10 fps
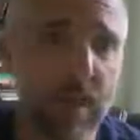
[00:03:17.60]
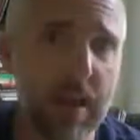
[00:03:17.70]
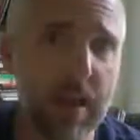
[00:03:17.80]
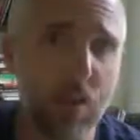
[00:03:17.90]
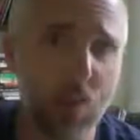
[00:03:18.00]

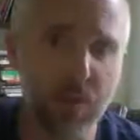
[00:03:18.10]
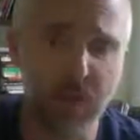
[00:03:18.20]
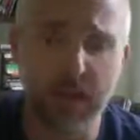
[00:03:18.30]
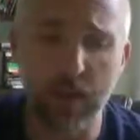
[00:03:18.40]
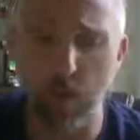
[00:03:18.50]
And one
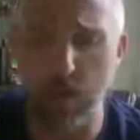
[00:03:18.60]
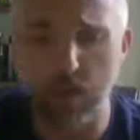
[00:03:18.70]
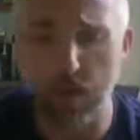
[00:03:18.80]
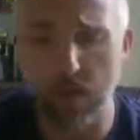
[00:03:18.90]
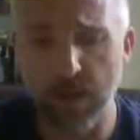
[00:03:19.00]
thing
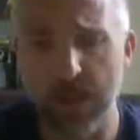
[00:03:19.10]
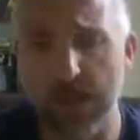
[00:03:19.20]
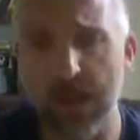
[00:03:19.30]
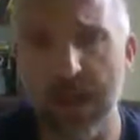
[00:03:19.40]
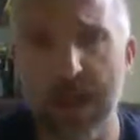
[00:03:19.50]
you really need
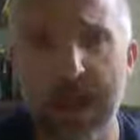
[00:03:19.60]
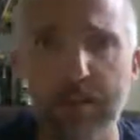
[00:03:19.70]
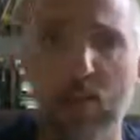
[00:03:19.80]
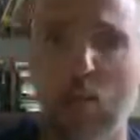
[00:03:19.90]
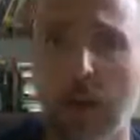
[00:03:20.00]
to be
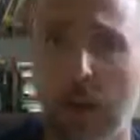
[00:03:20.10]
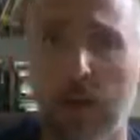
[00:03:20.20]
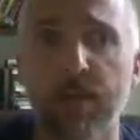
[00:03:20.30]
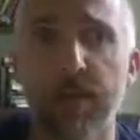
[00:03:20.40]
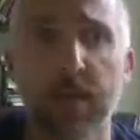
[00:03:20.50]
hyper aware
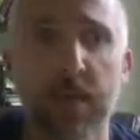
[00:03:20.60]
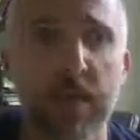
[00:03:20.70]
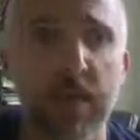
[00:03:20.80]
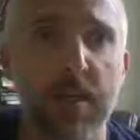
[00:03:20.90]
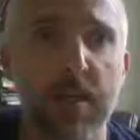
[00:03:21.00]
of
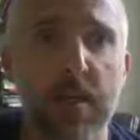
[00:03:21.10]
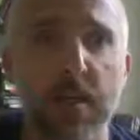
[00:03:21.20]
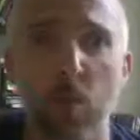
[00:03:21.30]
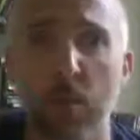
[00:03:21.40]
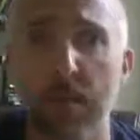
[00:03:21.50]

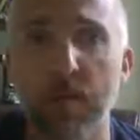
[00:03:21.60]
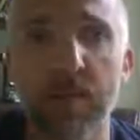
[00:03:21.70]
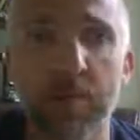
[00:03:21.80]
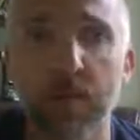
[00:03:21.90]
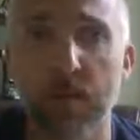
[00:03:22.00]
is what the
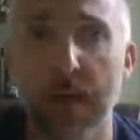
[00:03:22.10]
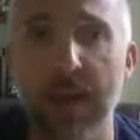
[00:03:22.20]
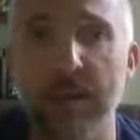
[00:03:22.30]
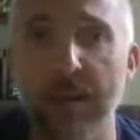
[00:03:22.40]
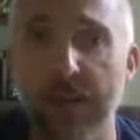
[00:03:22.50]
people in your
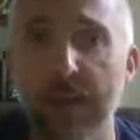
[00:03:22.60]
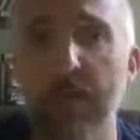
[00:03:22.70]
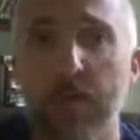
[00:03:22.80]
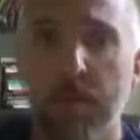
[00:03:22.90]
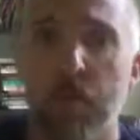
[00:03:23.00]
life need
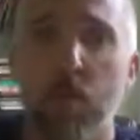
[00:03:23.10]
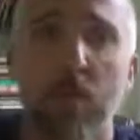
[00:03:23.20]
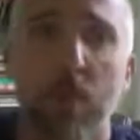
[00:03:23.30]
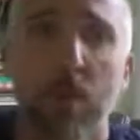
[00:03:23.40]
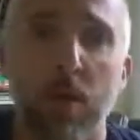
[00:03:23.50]
from you.
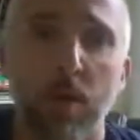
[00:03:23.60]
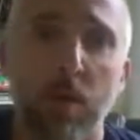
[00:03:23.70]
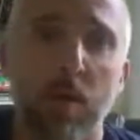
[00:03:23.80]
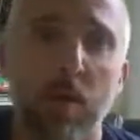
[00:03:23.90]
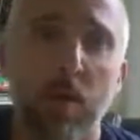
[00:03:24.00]

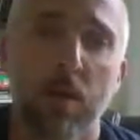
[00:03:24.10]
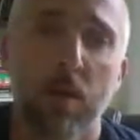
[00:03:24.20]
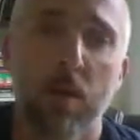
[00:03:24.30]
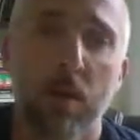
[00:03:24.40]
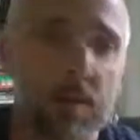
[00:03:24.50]

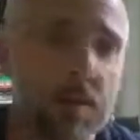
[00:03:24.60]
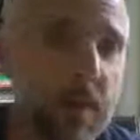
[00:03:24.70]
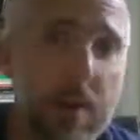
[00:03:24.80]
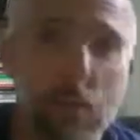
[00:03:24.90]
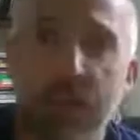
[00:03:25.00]
And then
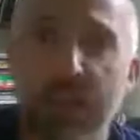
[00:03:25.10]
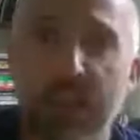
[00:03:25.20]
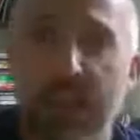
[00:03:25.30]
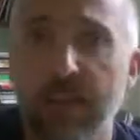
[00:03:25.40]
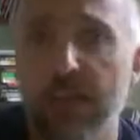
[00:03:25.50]
find ways
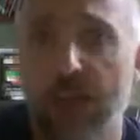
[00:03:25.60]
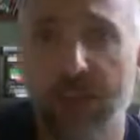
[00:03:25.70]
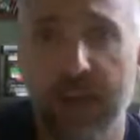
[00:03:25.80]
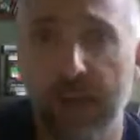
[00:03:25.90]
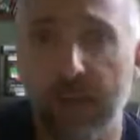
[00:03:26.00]
to give
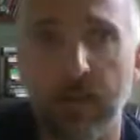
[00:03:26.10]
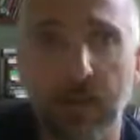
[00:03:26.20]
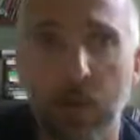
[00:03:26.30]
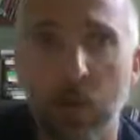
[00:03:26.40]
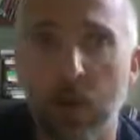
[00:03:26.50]
them that,
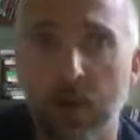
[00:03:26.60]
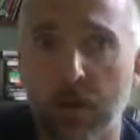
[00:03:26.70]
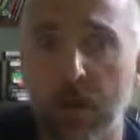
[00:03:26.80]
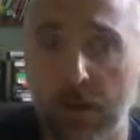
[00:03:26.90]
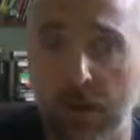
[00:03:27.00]
while you're
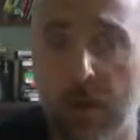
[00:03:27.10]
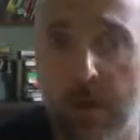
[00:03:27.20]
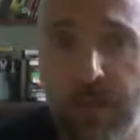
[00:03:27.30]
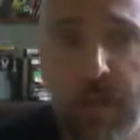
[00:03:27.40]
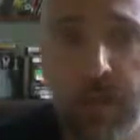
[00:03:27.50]
still
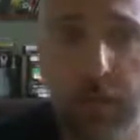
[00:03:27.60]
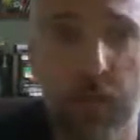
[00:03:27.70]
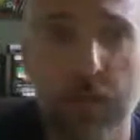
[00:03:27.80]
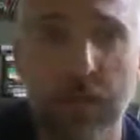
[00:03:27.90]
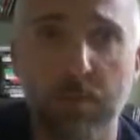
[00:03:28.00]
striving for your
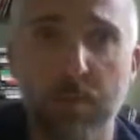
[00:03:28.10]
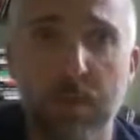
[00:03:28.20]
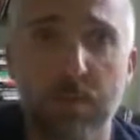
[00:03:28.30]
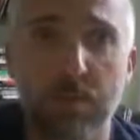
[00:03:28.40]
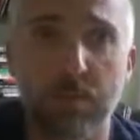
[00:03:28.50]
dreams.
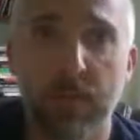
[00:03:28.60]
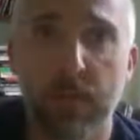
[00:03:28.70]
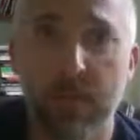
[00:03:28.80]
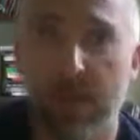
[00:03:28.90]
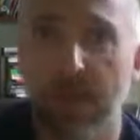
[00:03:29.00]
And
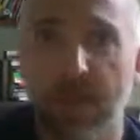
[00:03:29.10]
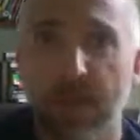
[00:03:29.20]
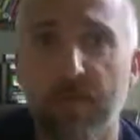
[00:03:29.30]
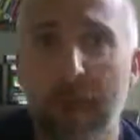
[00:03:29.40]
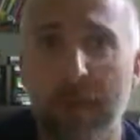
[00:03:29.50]
it is a
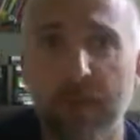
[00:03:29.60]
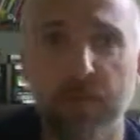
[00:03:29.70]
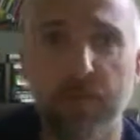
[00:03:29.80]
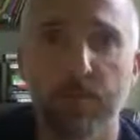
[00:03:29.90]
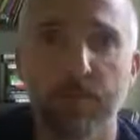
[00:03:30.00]
tough
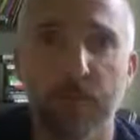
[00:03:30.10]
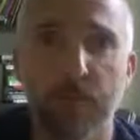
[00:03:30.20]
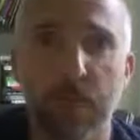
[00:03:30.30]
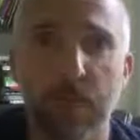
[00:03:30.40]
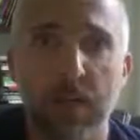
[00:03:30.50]
balance.
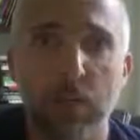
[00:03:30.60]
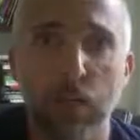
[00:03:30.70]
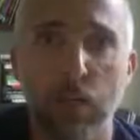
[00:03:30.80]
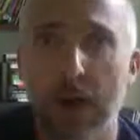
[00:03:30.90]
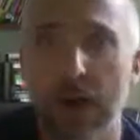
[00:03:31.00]
And this
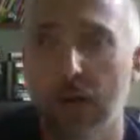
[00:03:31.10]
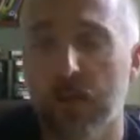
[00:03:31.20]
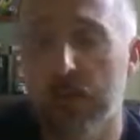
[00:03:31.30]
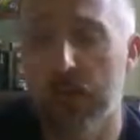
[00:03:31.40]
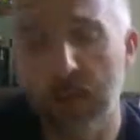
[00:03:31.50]
requires,